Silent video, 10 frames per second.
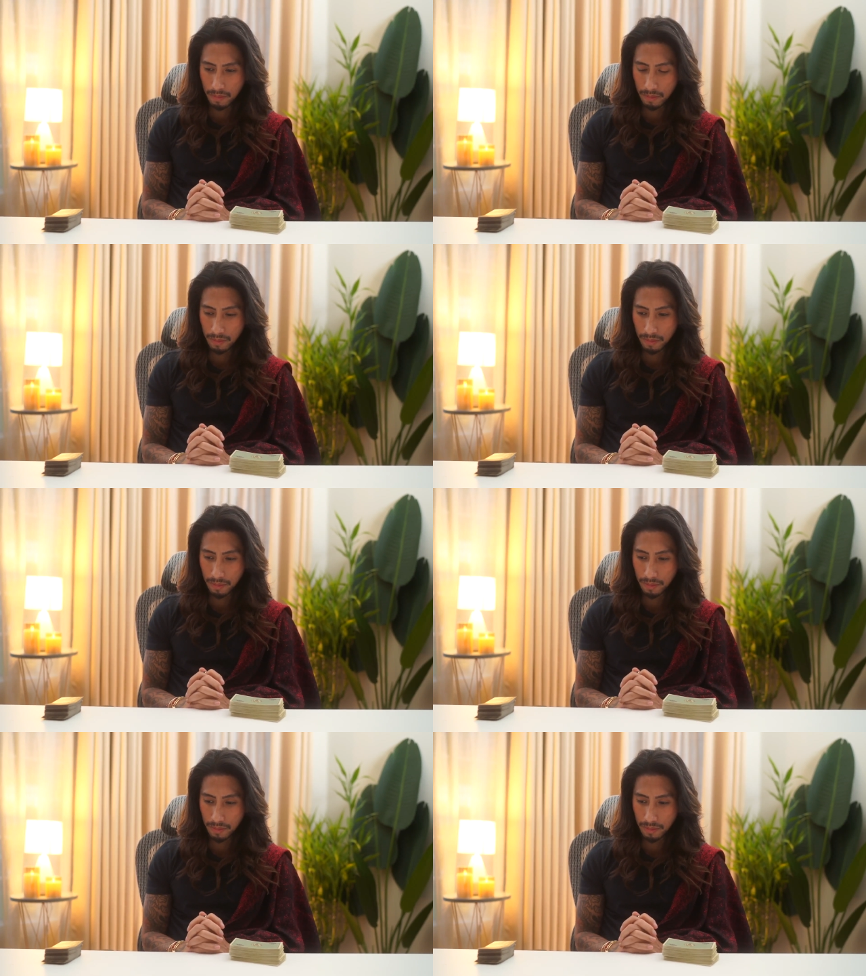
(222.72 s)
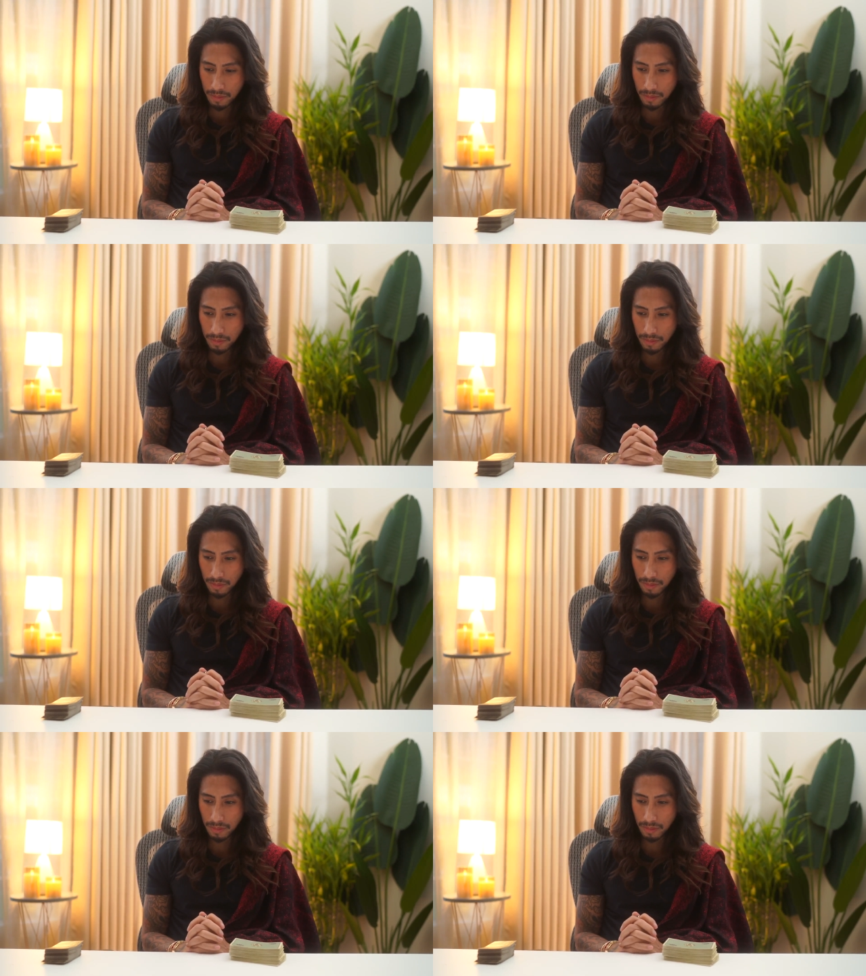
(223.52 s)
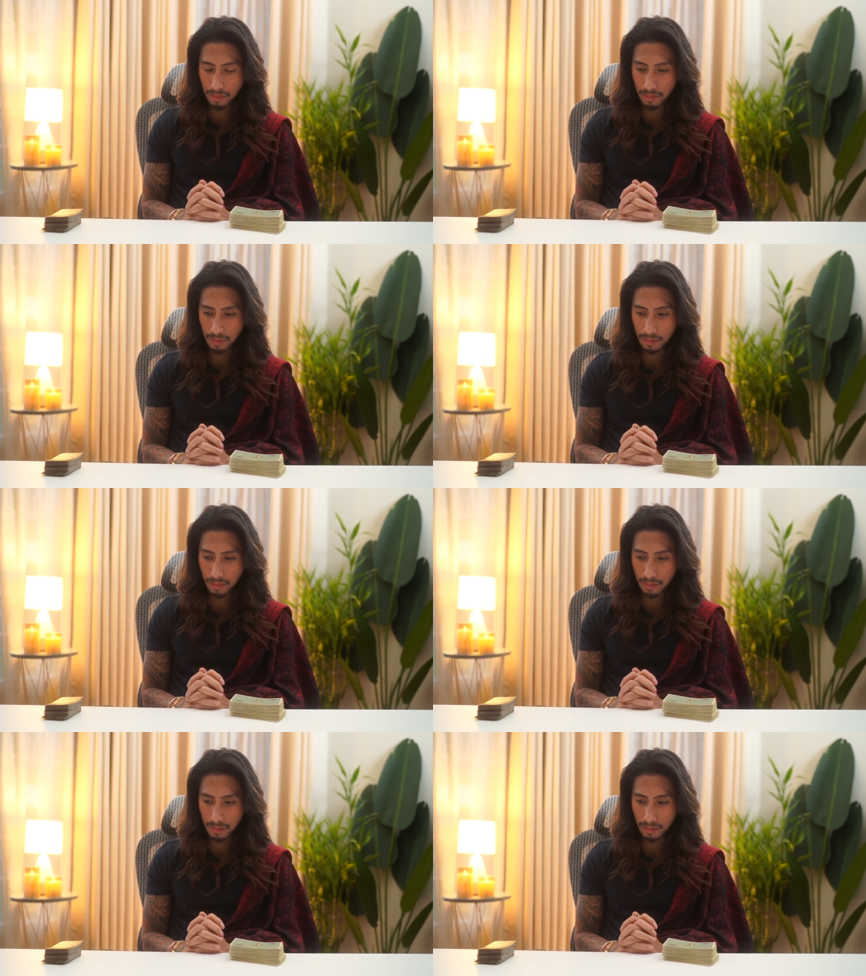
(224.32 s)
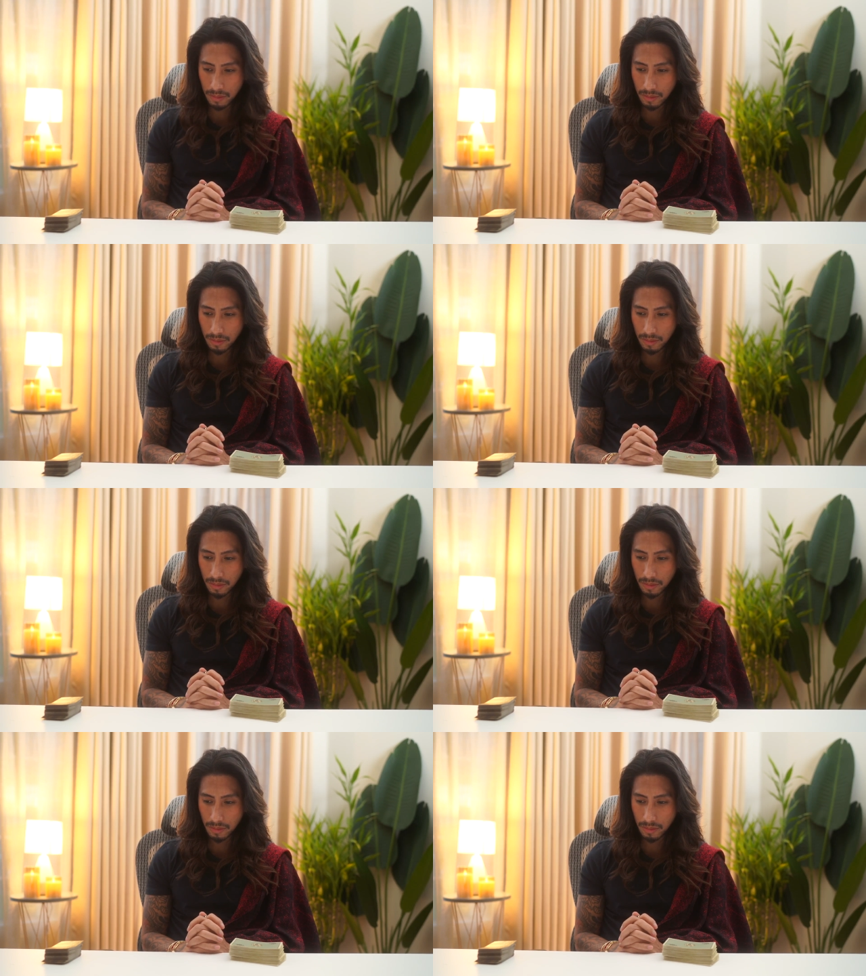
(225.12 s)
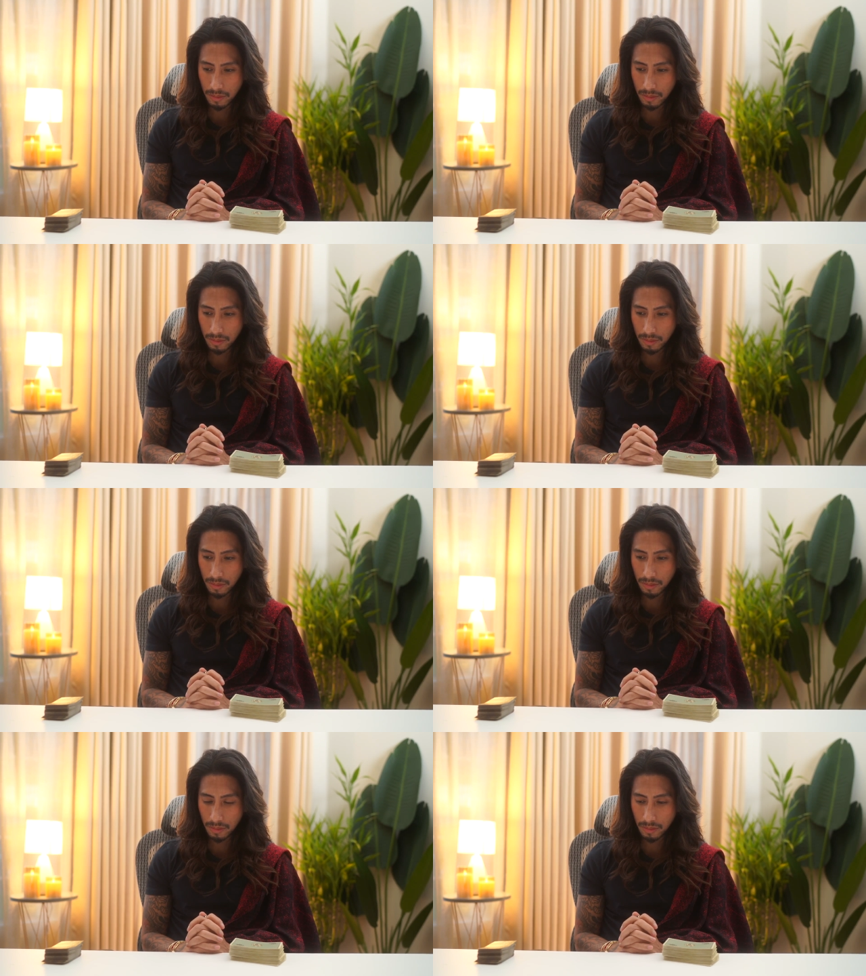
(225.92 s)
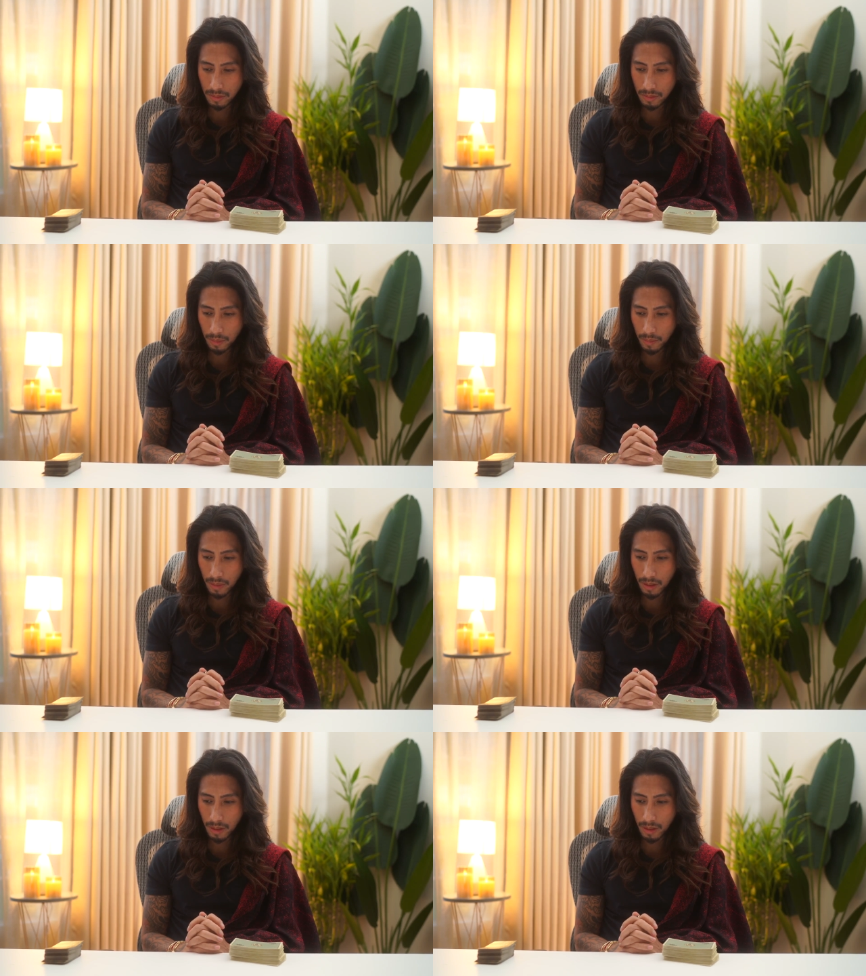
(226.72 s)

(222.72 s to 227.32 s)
(no one is talking)